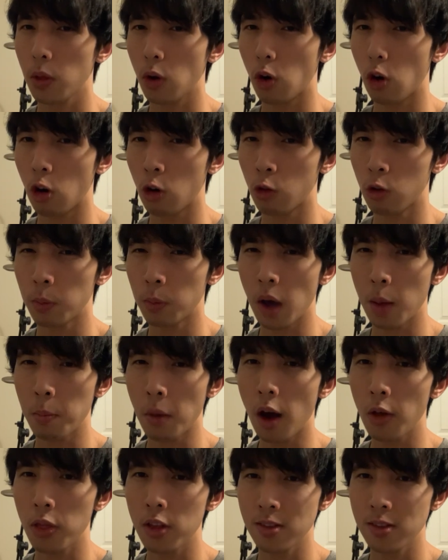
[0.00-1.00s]
or when my
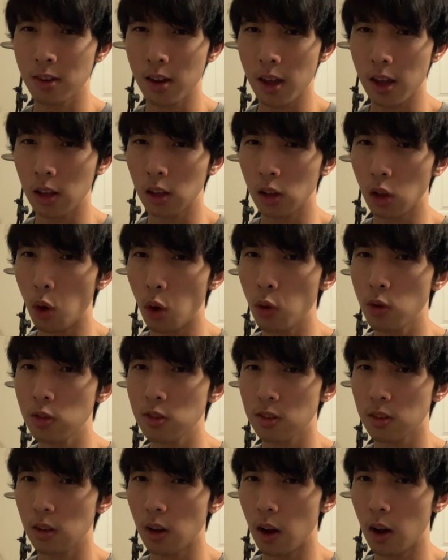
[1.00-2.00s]
mouth is in a
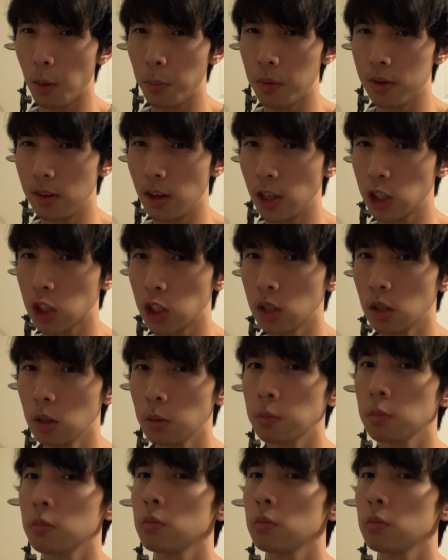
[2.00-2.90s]
closed uh, position,